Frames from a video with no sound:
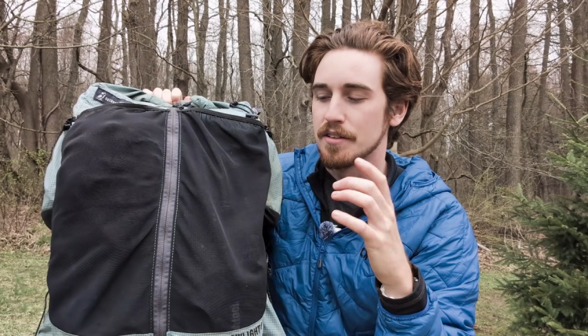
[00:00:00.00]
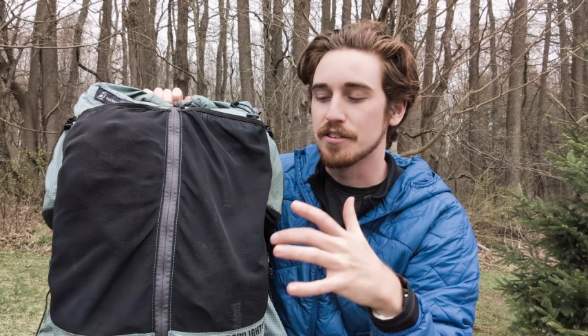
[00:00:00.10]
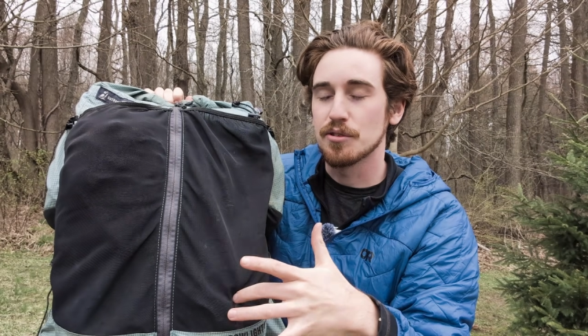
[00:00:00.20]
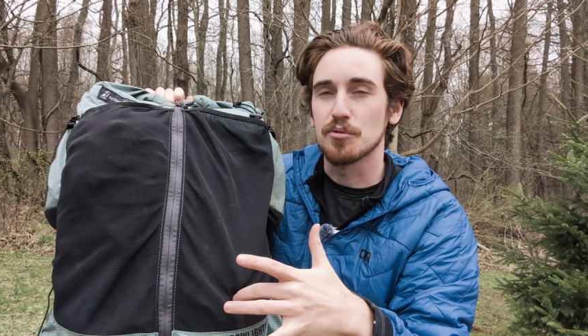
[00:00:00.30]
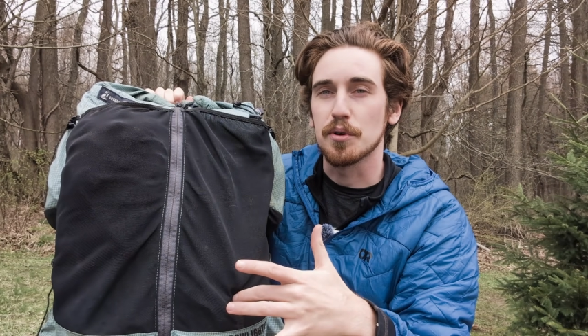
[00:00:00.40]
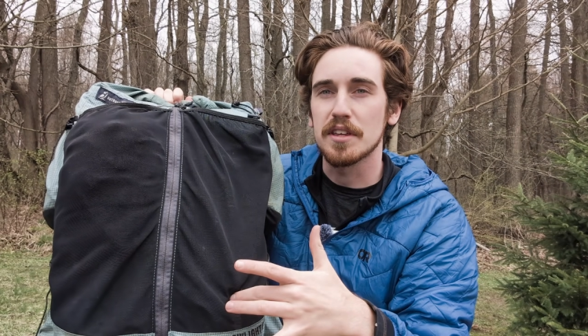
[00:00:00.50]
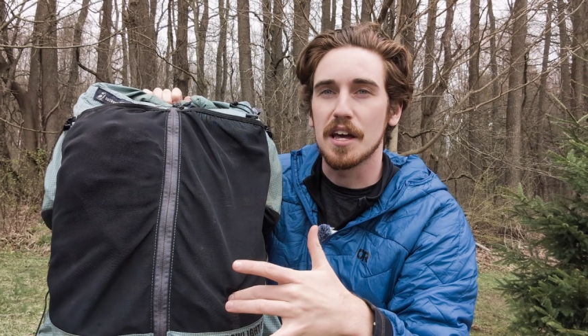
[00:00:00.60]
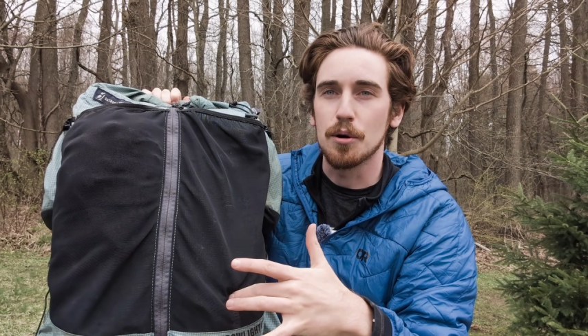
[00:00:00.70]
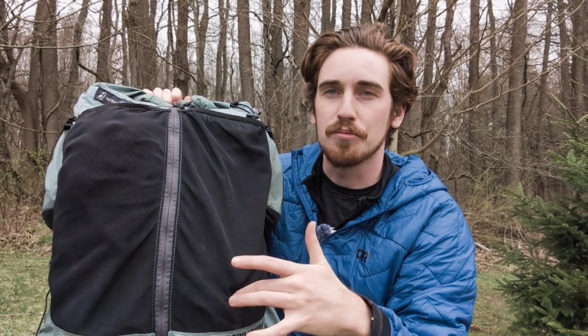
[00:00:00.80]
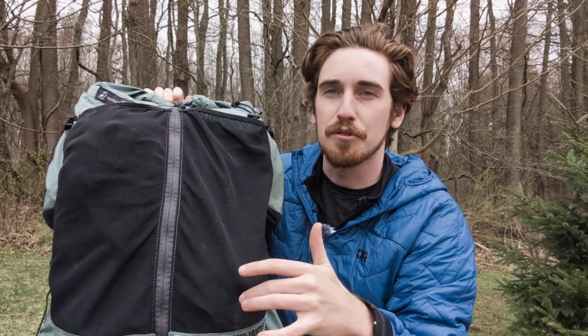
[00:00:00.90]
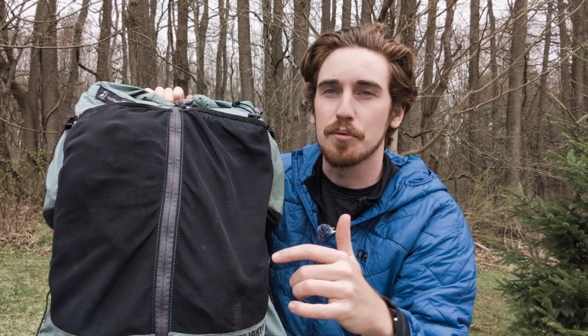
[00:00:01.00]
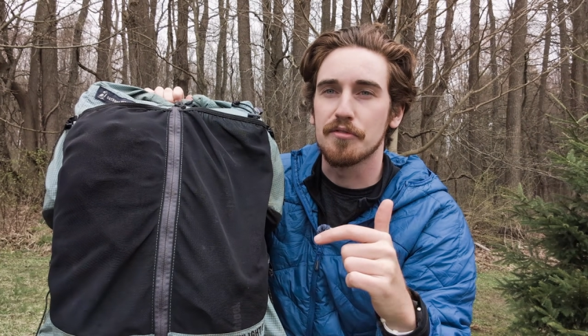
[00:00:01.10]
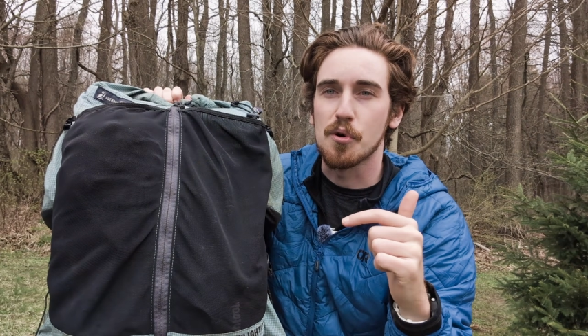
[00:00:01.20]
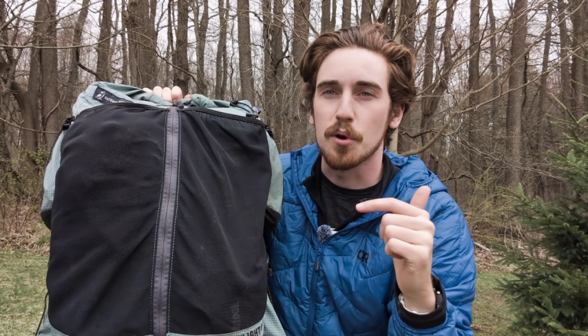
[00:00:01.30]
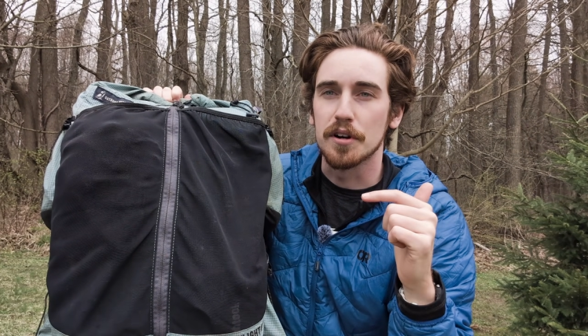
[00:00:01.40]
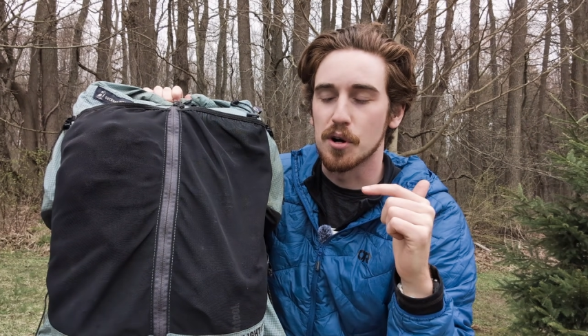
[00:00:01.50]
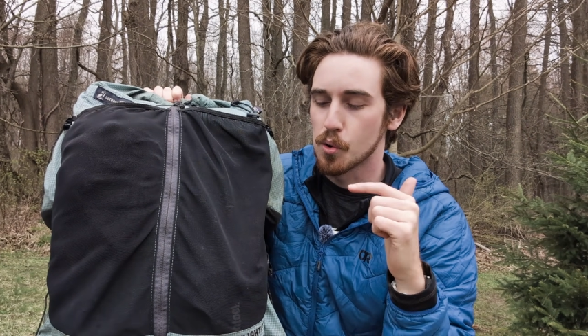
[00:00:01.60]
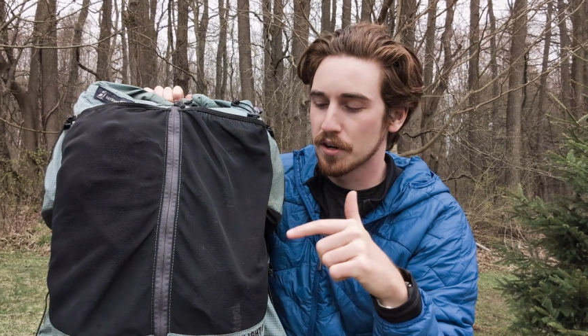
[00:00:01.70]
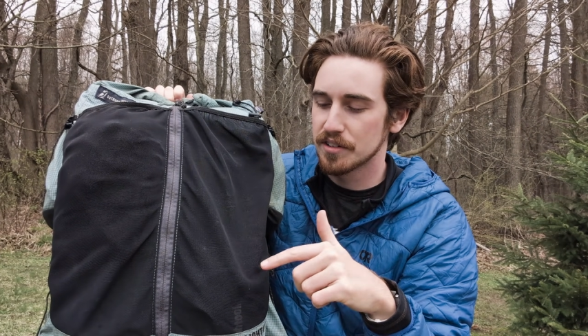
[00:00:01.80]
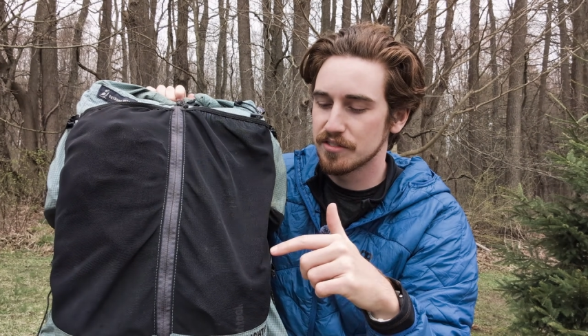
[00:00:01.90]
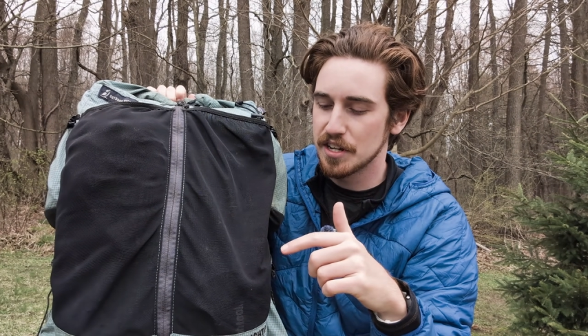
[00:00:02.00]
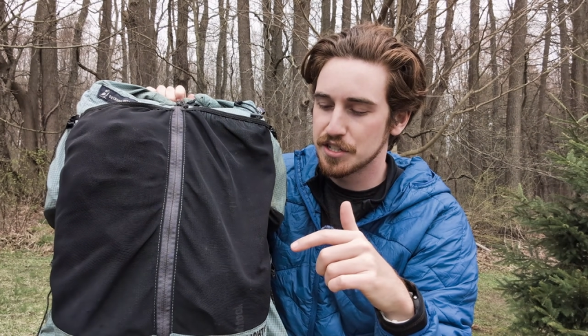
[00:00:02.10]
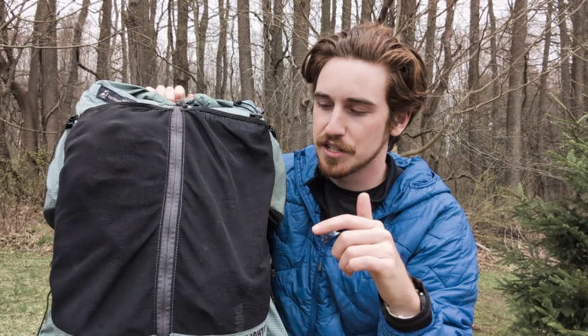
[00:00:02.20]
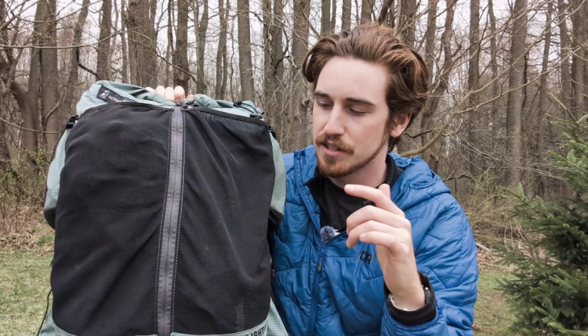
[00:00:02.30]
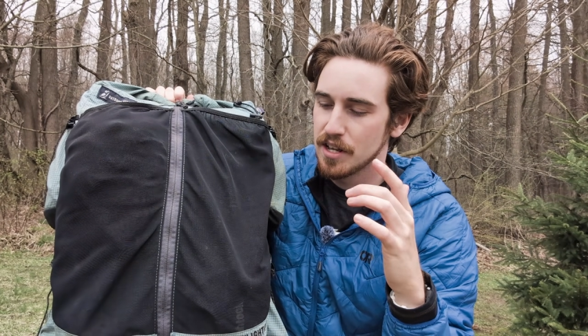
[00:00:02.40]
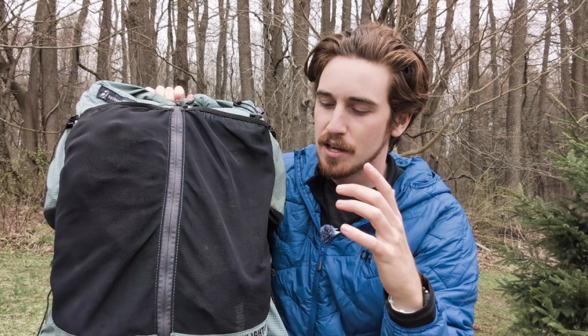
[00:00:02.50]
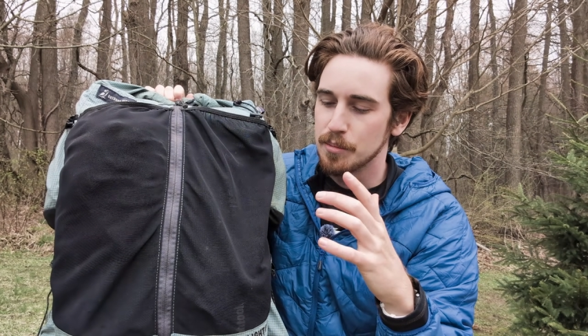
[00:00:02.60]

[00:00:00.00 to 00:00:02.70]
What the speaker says: This is really helpful for organization,